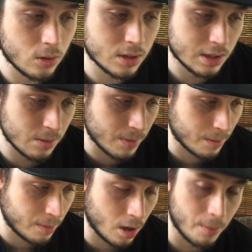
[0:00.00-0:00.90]
Takes the
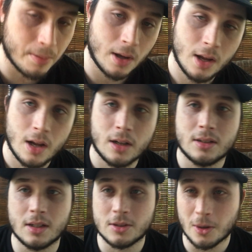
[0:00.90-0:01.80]
big bump.
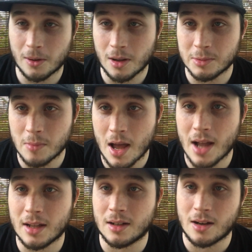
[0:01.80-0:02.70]
Dick Togo comes
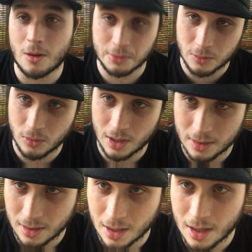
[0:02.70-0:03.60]
back and helps him win
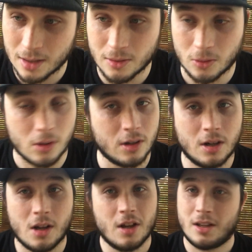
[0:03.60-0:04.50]
at the end, or
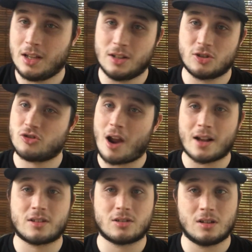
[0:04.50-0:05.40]
he
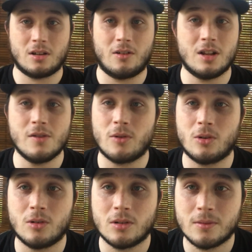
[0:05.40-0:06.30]
distracts
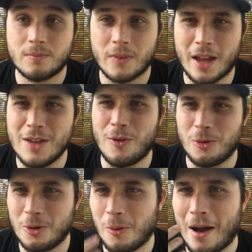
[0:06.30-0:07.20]
Evil. Not Evil
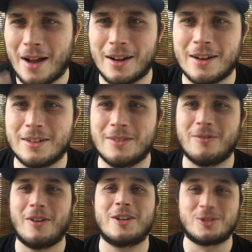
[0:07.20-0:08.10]
Uno, wow, I got
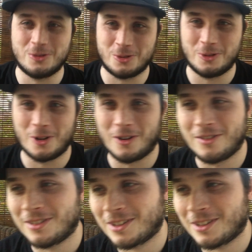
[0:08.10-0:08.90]
Red Shoes Uno.